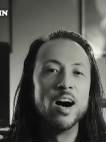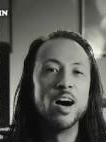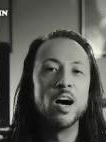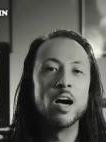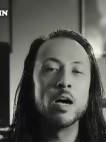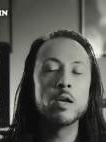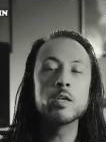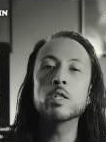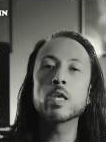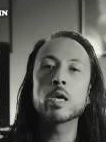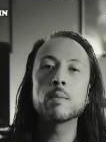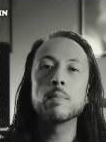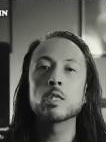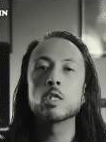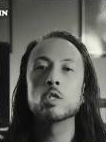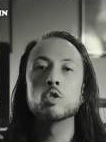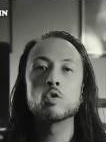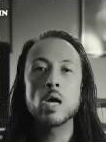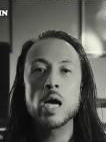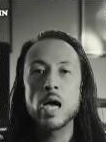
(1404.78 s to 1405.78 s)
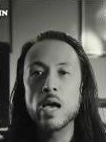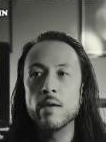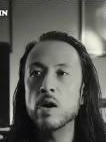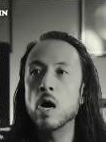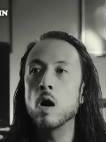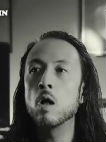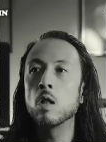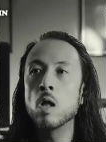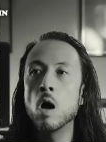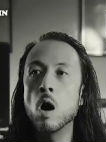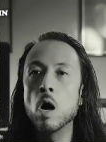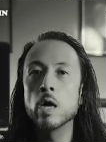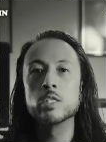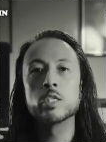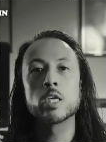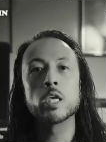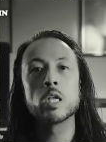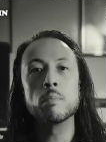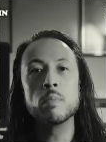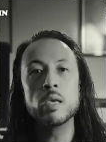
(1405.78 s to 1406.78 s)
uh, you think about the drive. How long
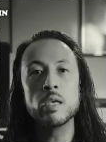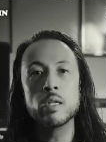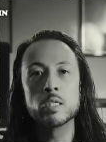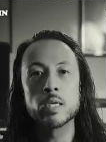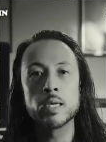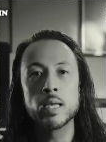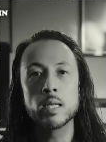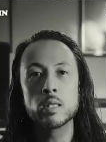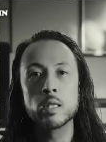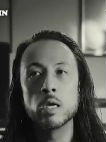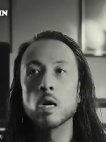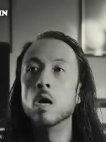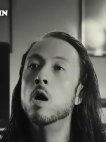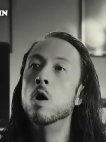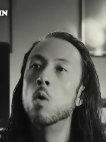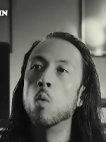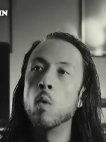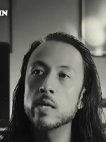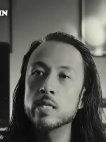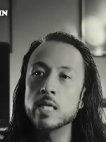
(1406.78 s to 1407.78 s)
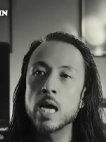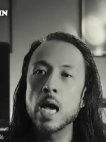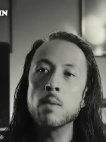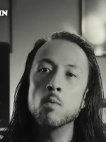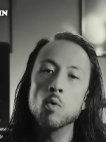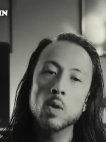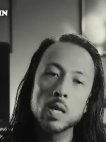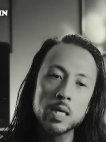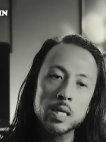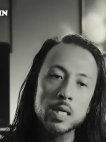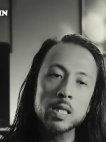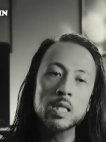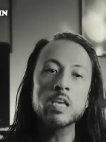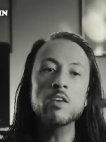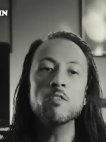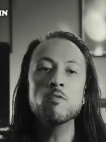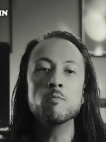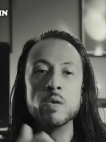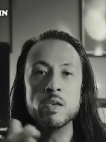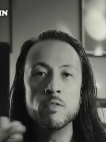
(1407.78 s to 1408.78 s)
is it going to be to get there? What time will I
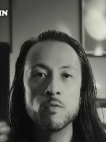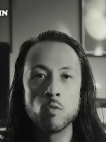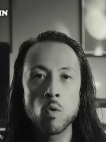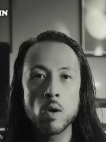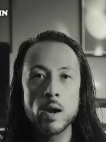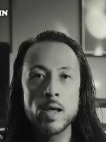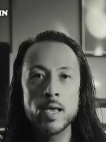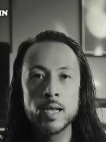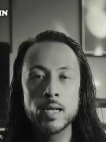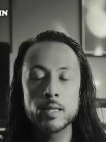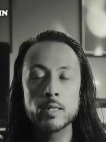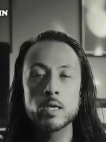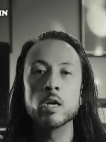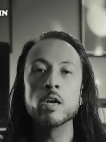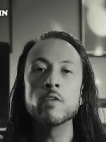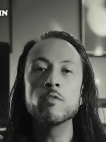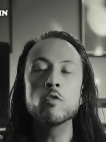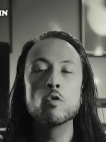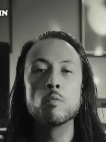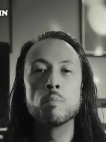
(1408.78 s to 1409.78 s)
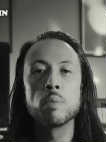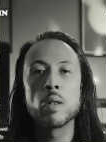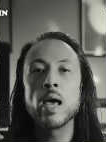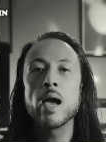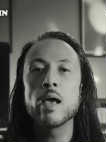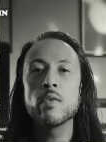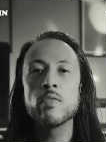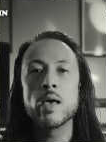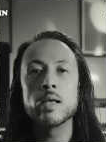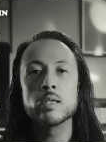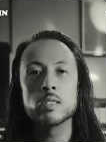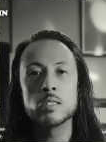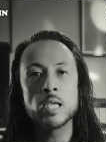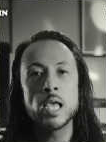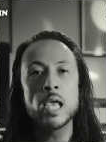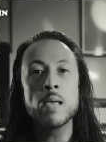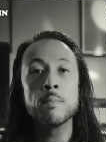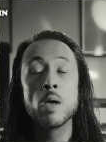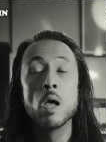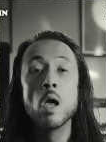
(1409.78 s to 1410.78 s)
leave before I get there? And if you apply that
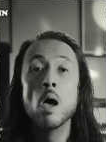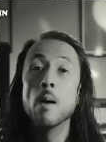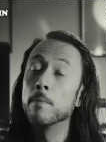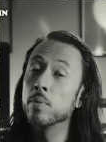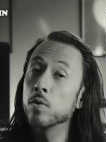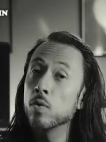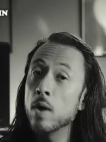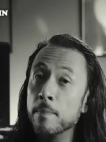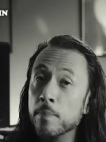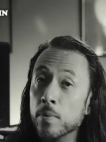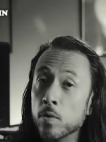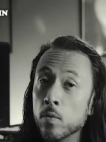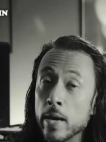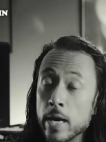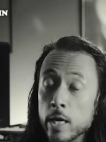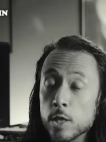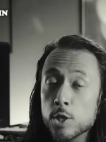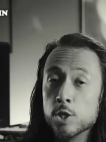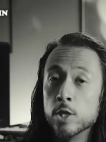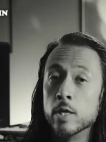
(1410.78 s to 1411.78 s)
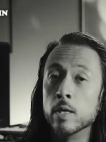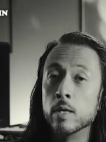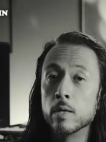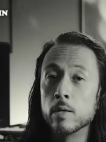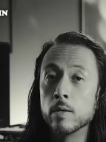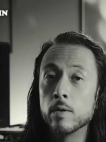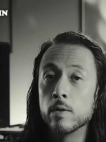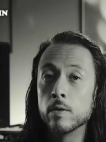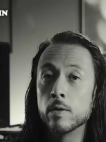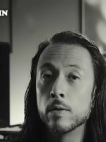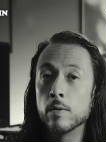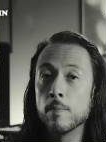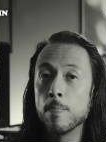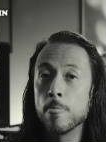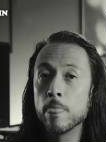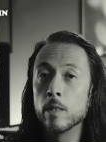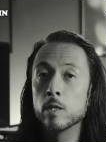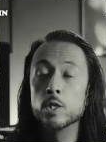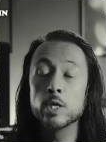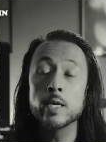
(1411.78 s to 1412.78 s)
same preparation
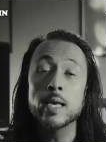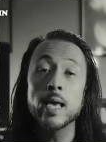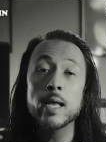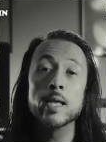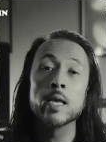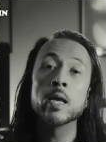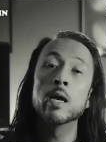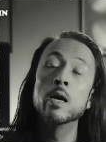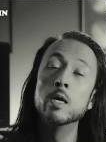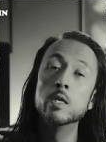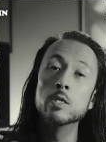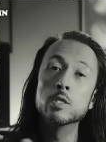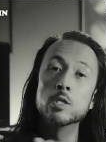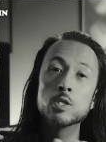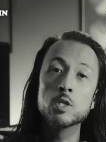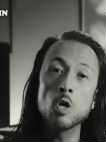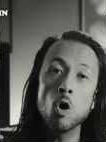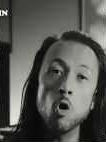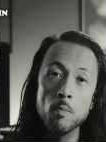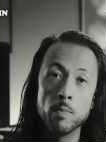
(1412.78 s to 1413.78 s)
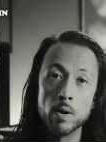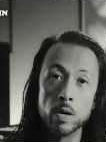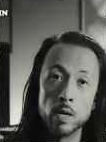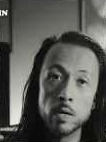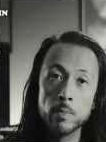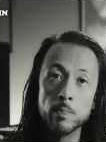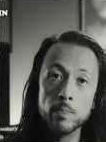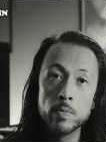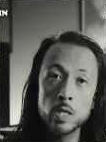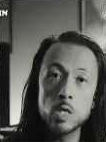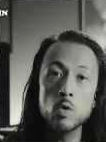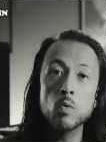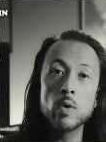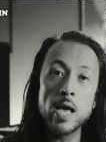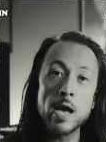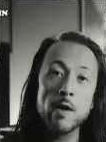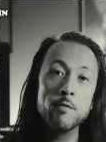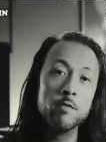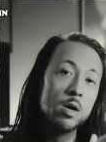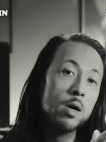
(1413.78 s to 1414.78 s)
to getting sober, you would
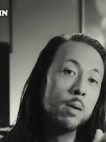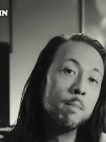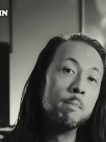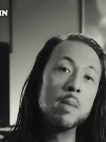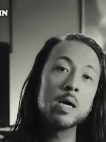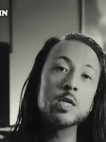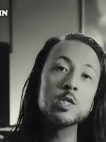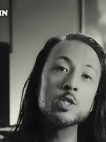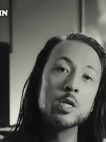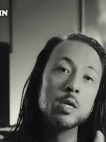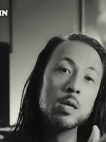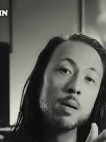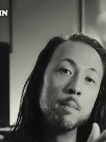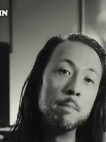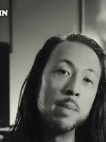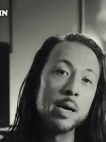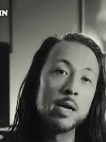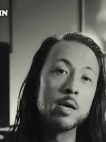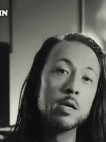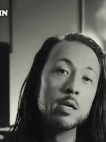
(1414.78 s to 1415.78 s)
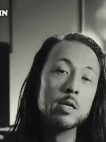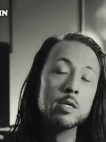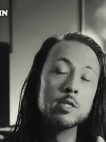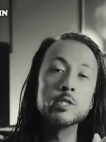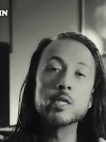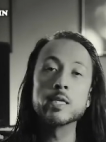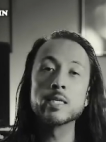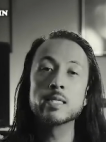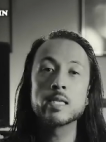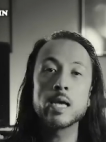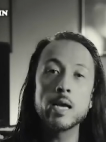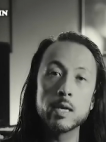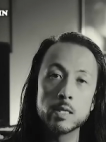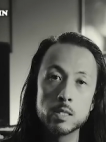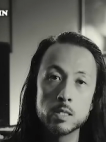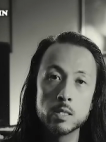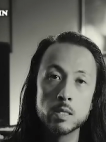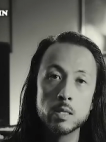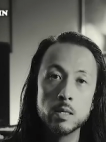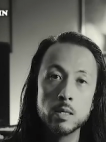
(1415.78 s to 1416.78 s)
have much better
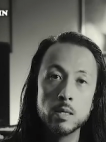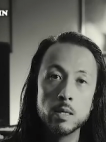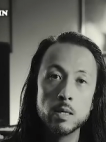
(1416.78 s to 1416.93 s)
success.